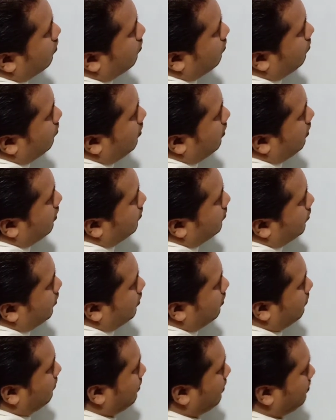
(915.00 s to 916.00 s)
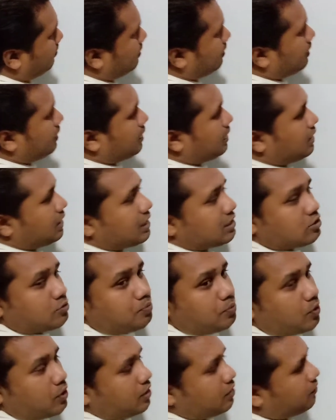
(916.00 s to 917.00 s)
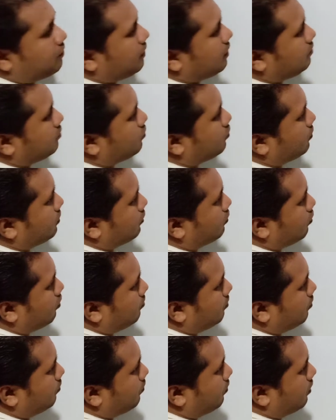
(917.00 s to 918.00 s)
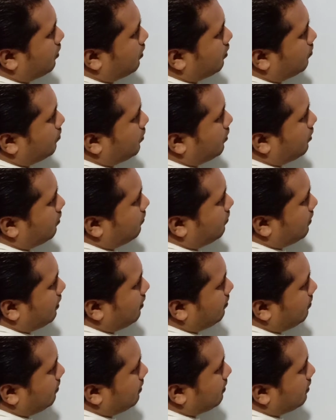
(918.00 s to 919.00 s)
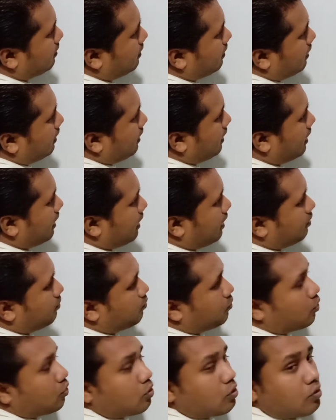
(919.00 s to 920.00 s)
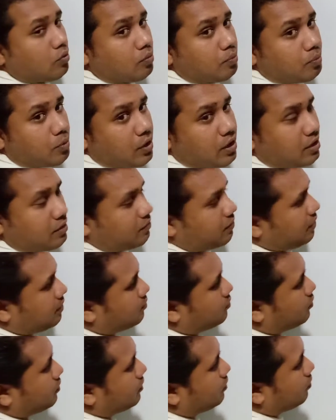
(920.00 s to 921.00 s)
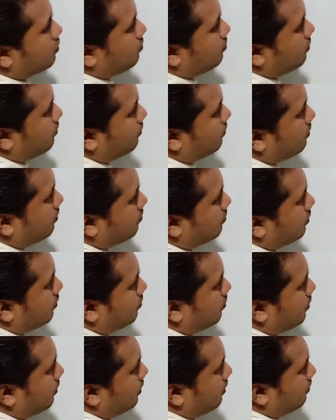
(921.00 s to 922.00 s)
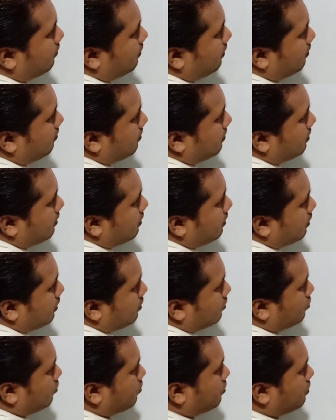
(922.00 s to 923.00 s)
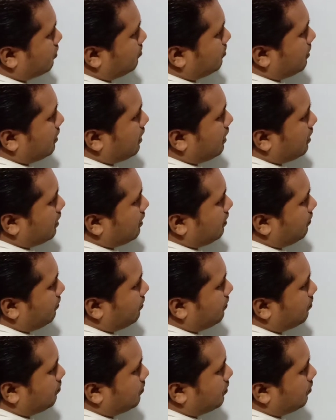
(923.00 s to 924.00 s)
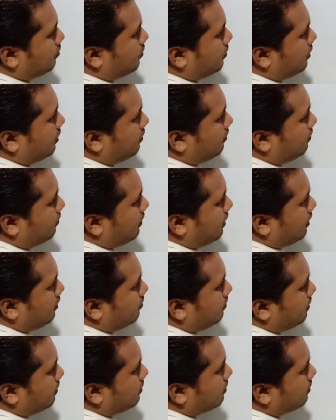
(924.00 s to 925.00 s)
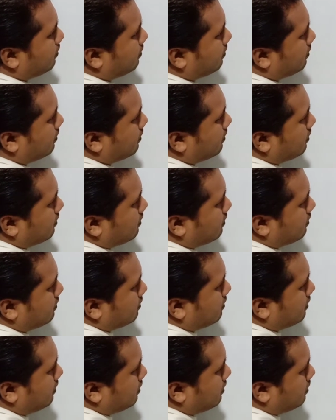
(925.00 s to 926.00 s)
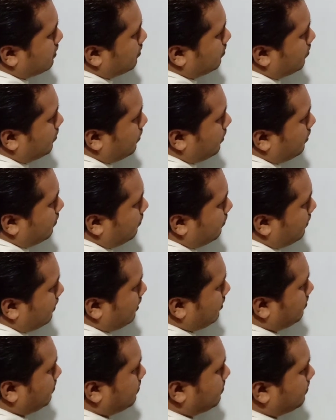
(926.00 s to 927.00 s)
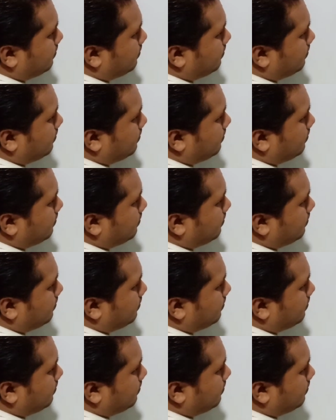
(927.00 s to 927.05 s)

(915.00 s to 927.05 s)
40.5, less 0.5, so it will be 40.5 and more 0.5, so it will be 50.5. So similarly 50.5, 60.5,